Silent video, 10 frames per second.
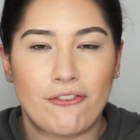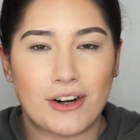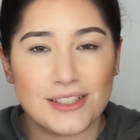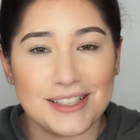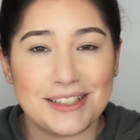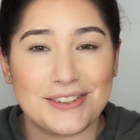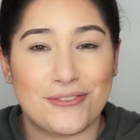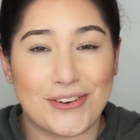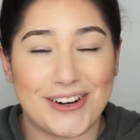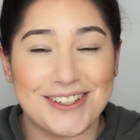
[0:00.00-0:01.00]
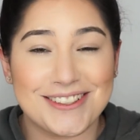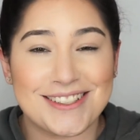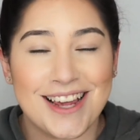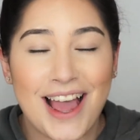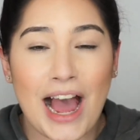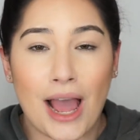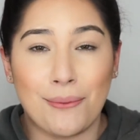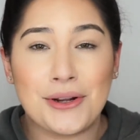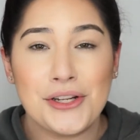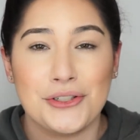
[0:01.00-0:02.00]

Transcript: First things first, I want